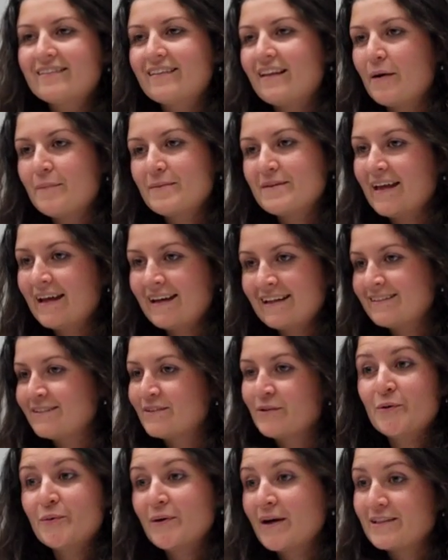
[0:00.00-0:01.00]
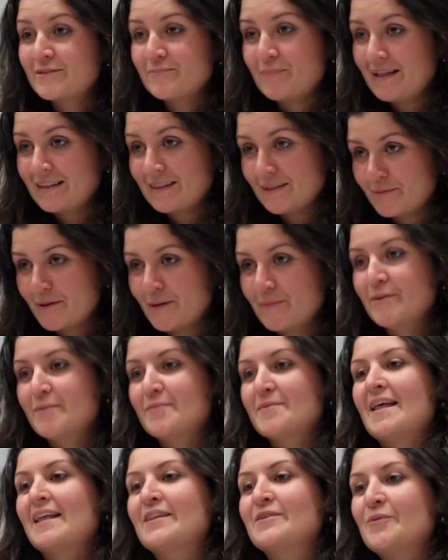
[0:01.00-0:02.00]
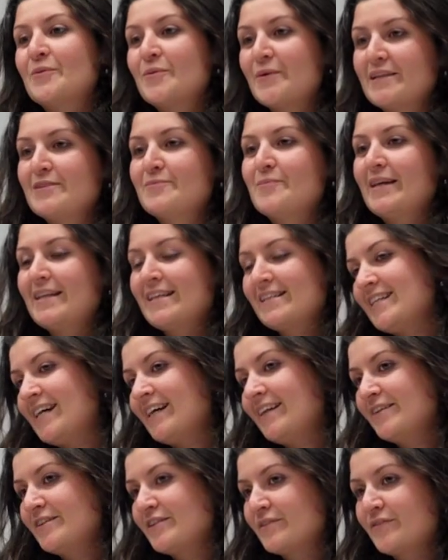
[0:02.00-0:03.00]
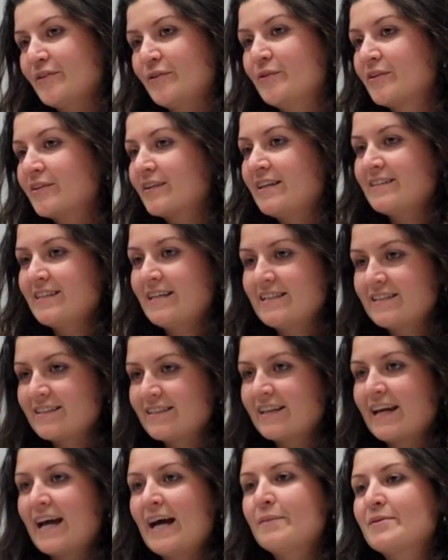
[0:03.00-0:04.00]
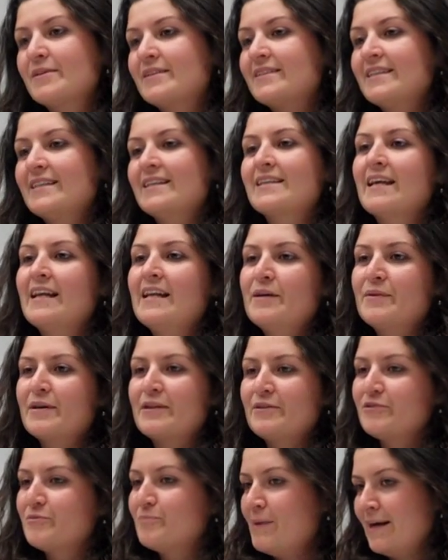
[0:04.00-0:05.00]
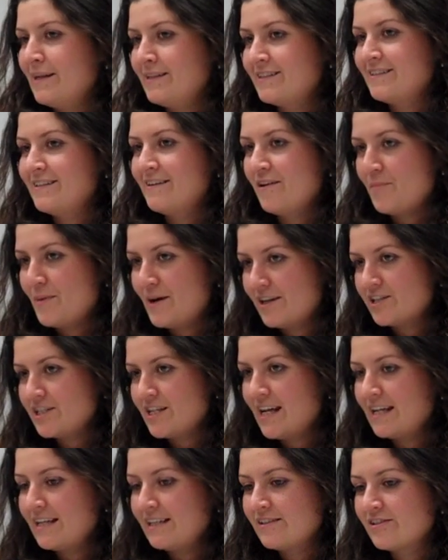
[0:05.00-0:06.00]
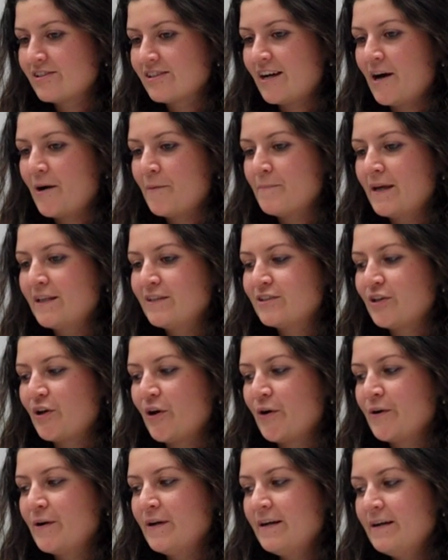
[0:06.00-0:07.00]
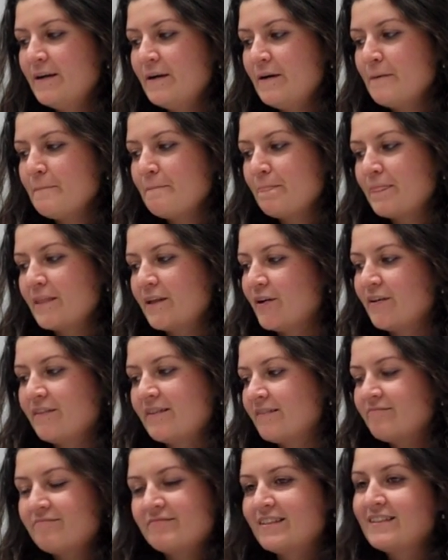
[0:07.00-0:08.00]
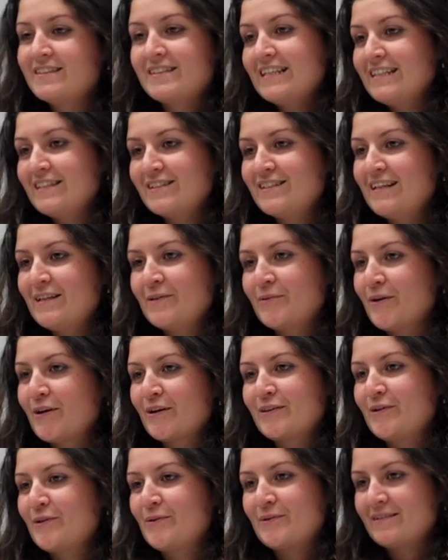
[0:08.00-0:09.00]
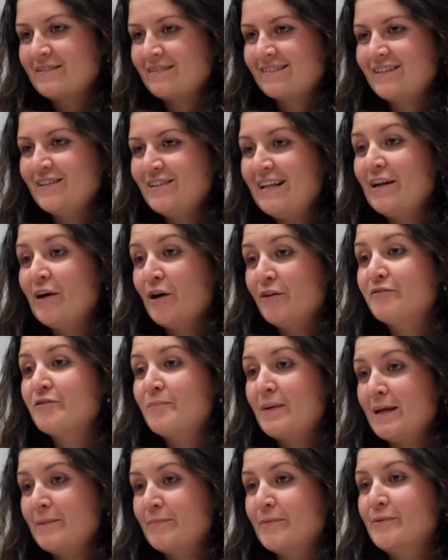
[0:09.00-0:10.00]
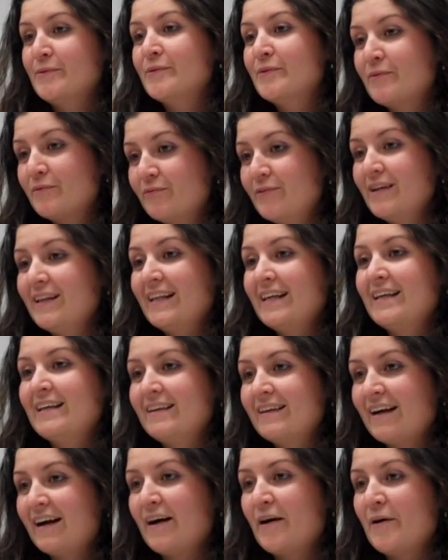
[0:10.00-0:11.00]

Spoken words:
I mean, that has always been the problem, and that's always been a challenge for organisations like Amnesty and anyone who's passionate about change. And so, you know, there's things you need to work through, and you need to offer people really